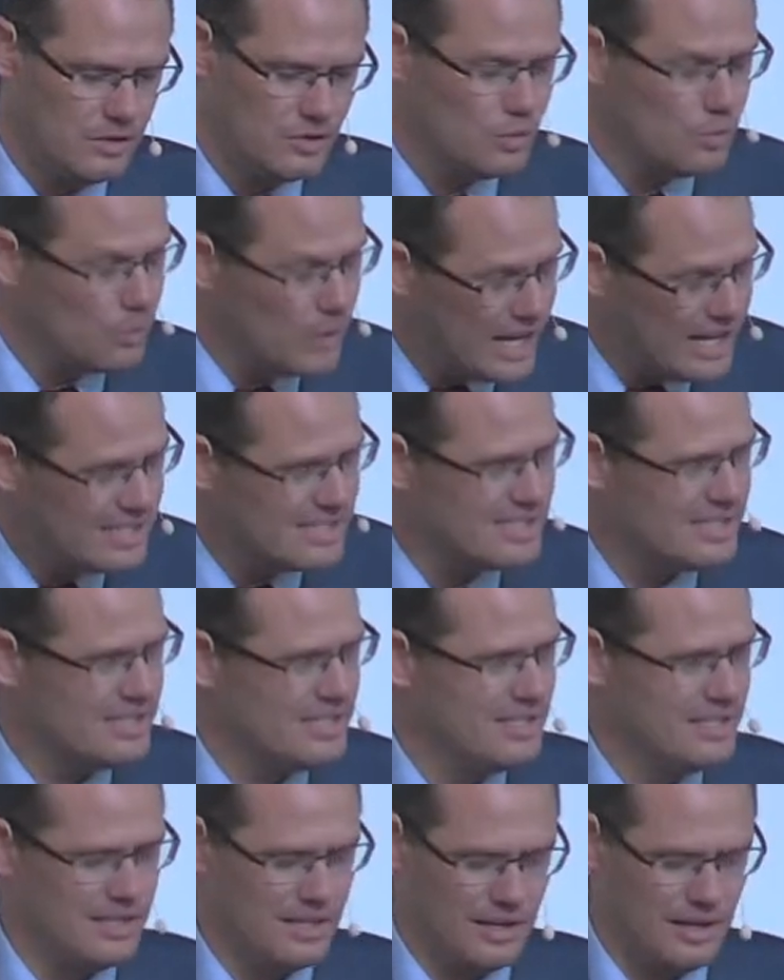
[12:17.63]
So
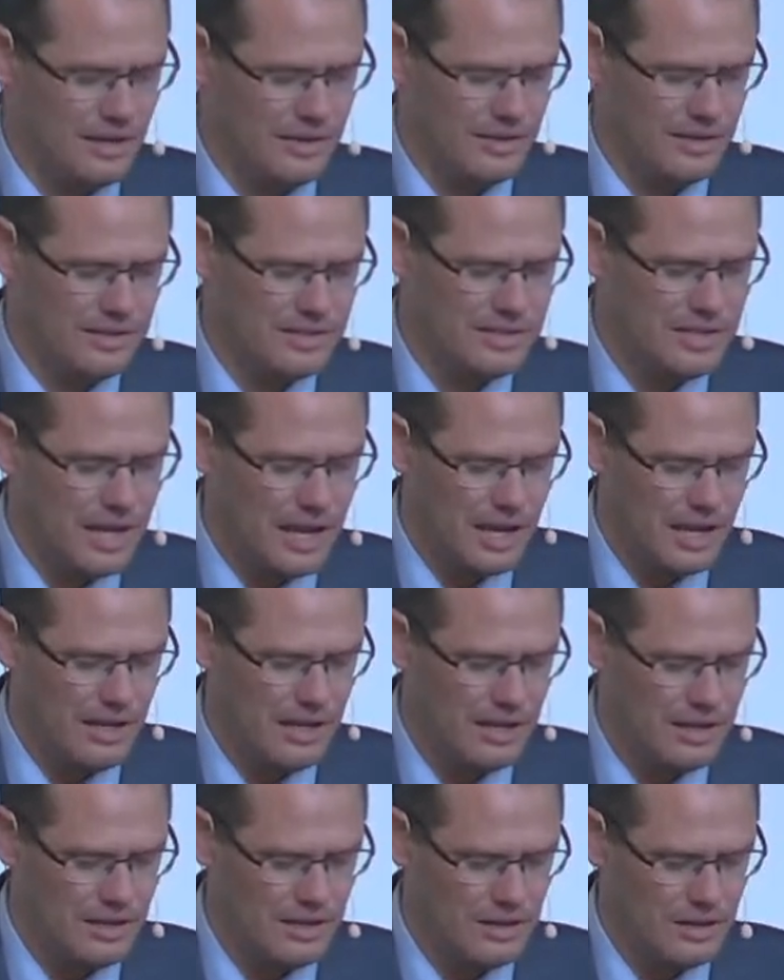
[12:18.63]
rest on this
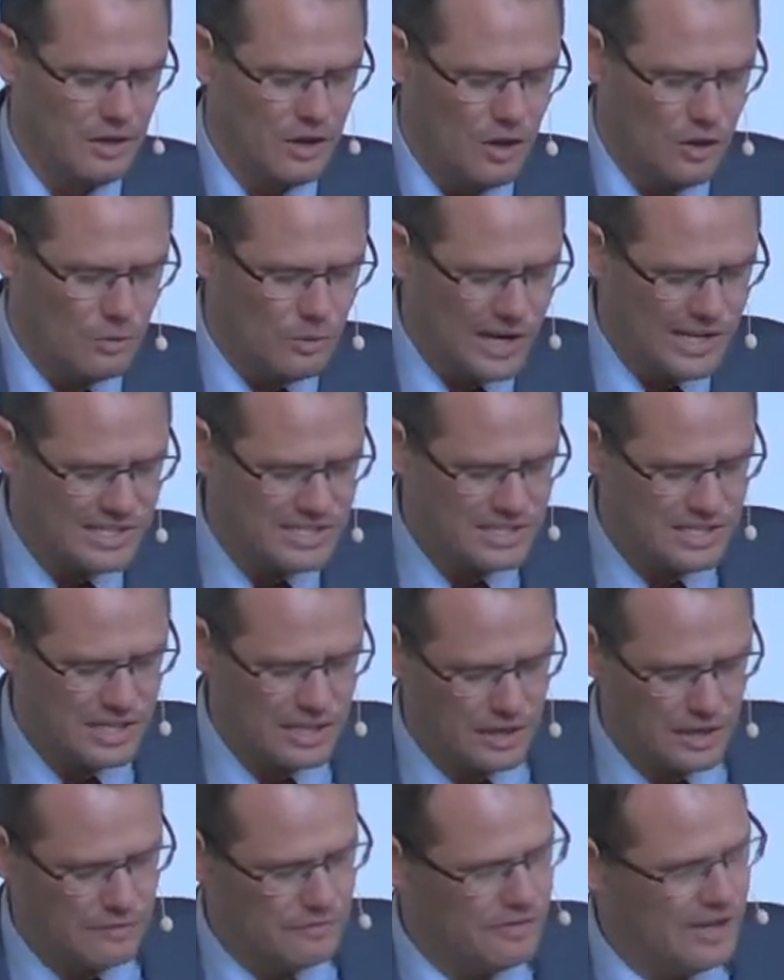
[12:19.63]
day. Rest
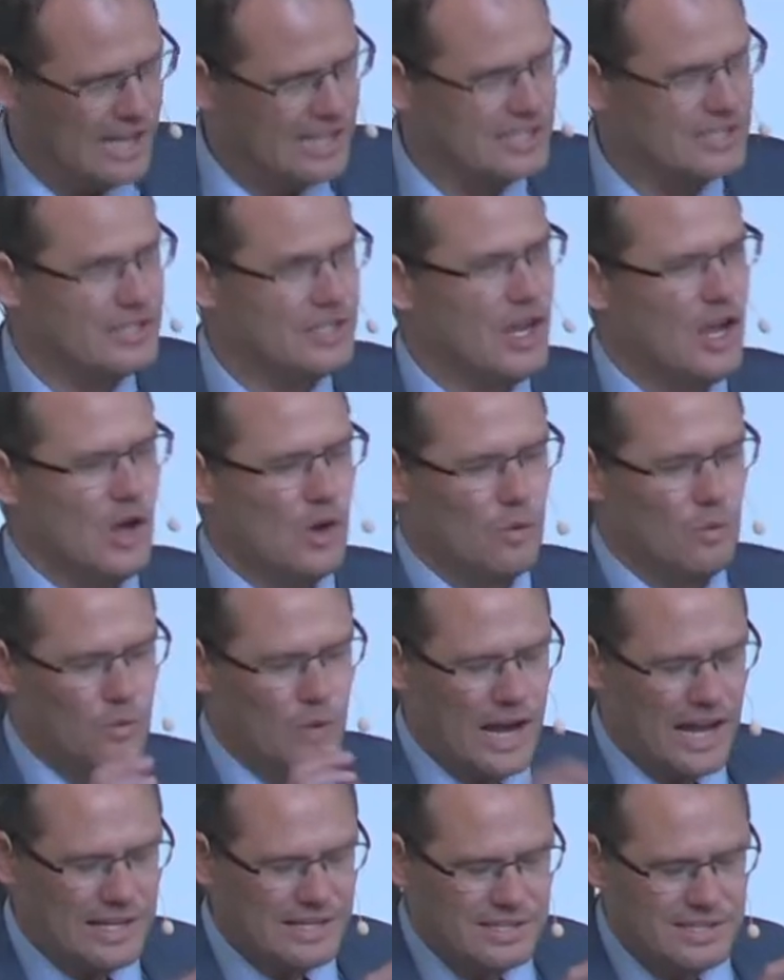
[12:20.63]
and invest.
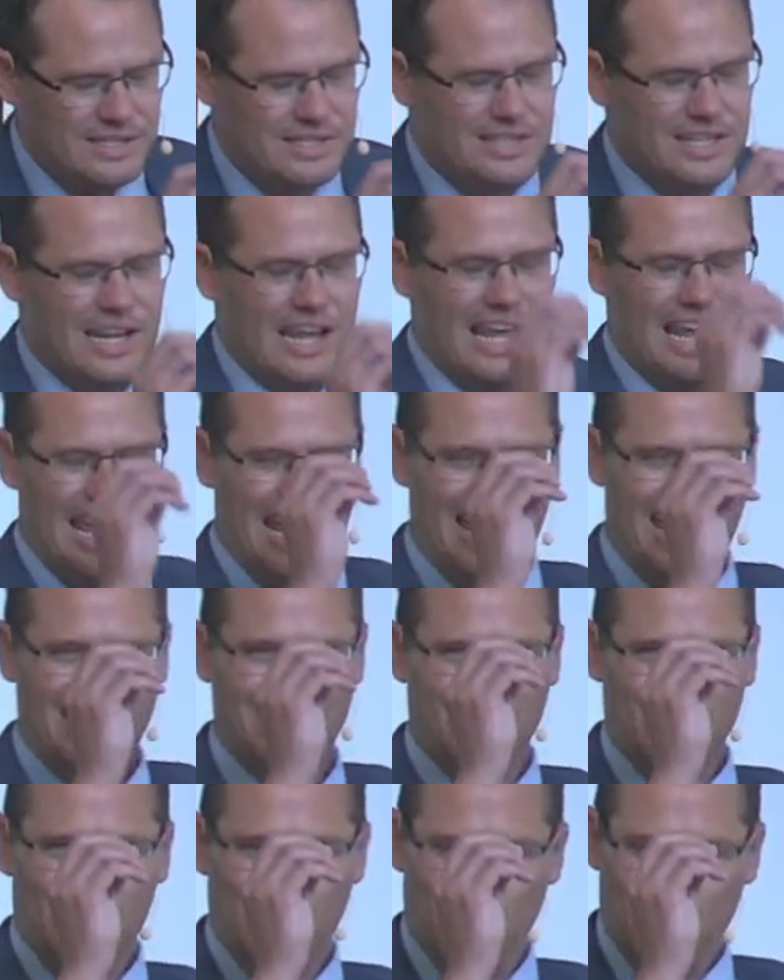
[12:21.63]
Rest
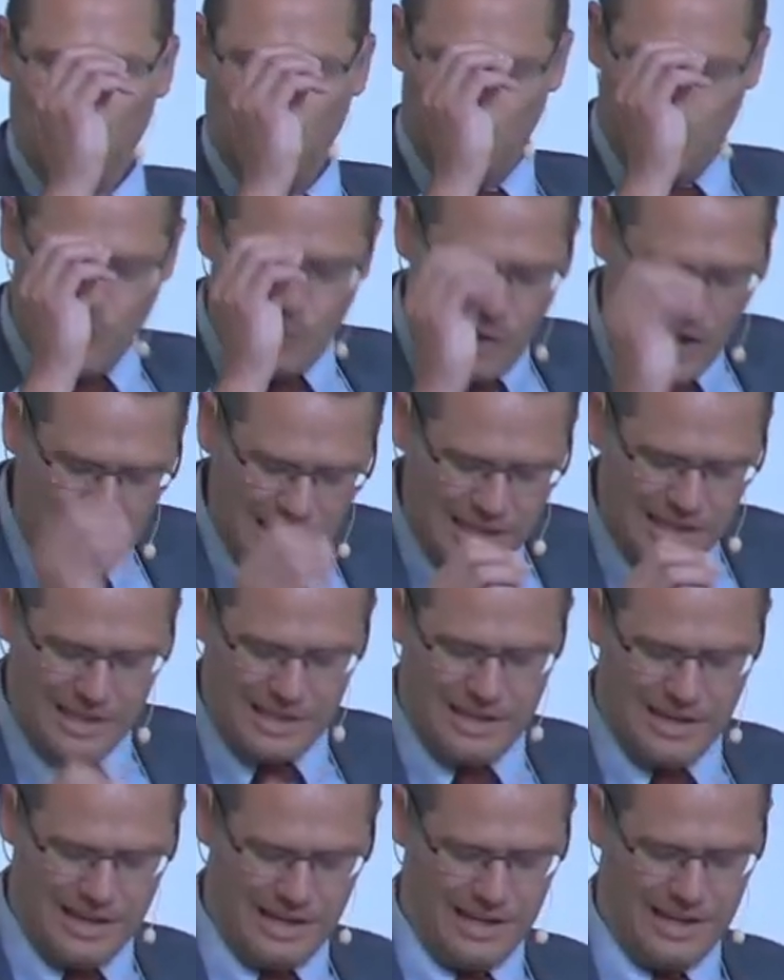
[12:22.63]
and
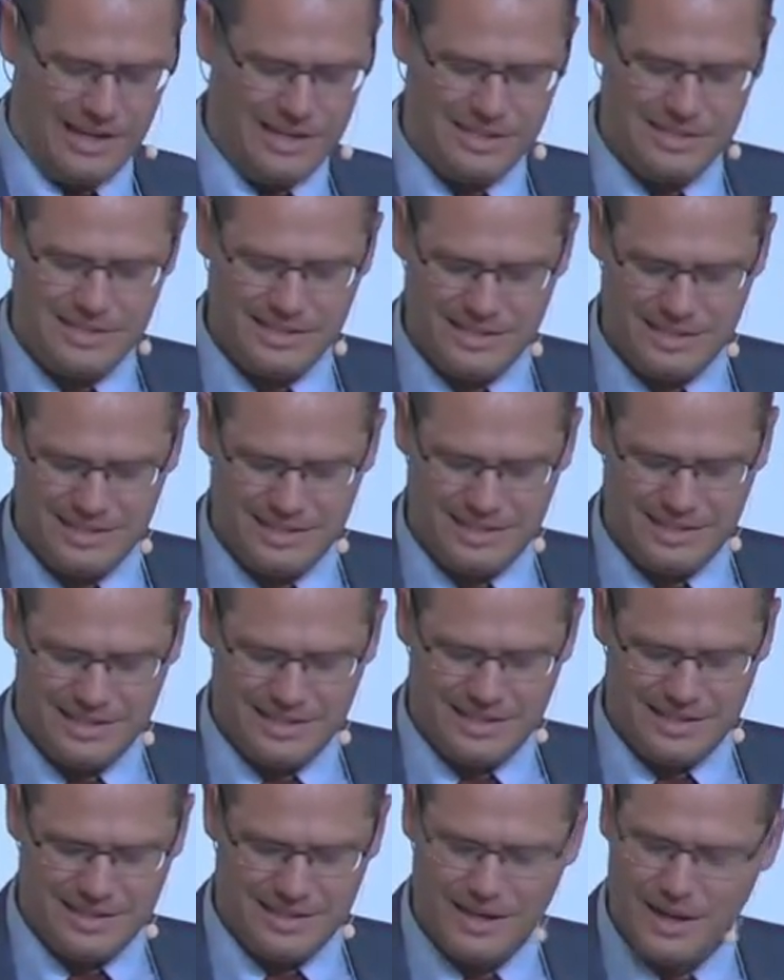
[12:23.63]
recognize
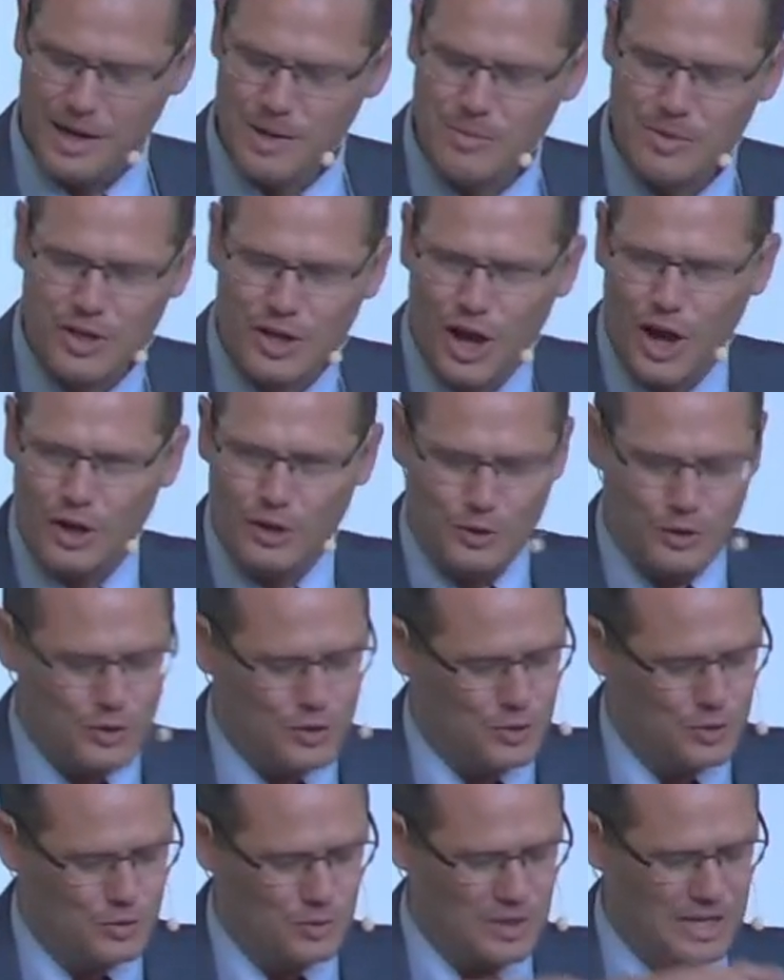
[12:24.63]
that I'm the God who
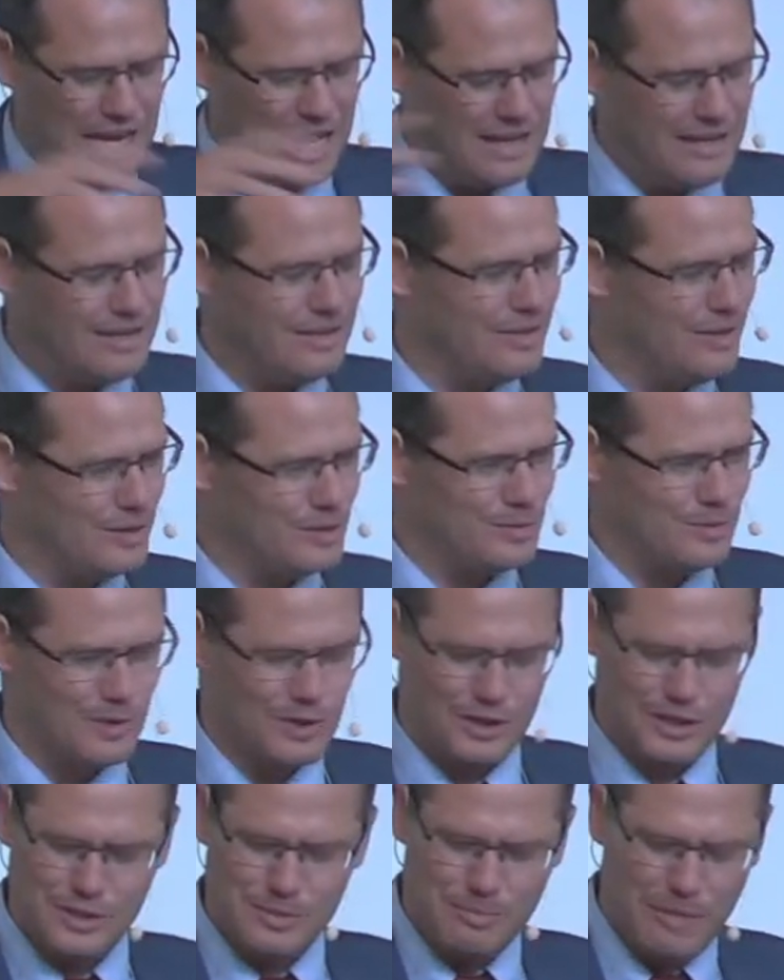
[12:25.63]
created this
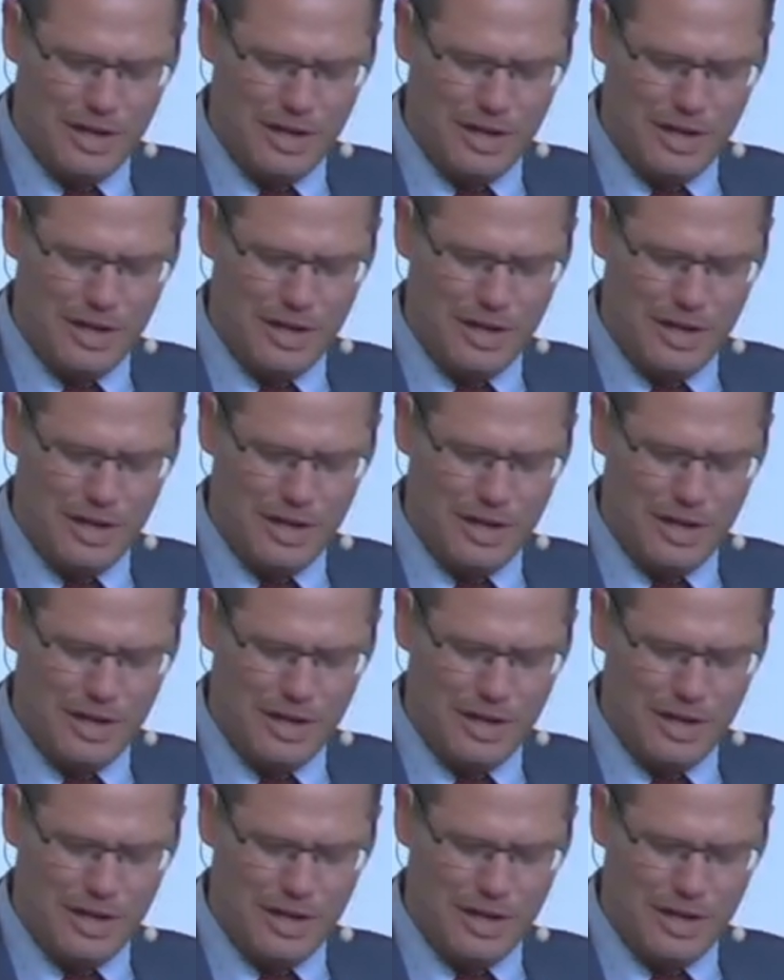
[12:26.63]
world.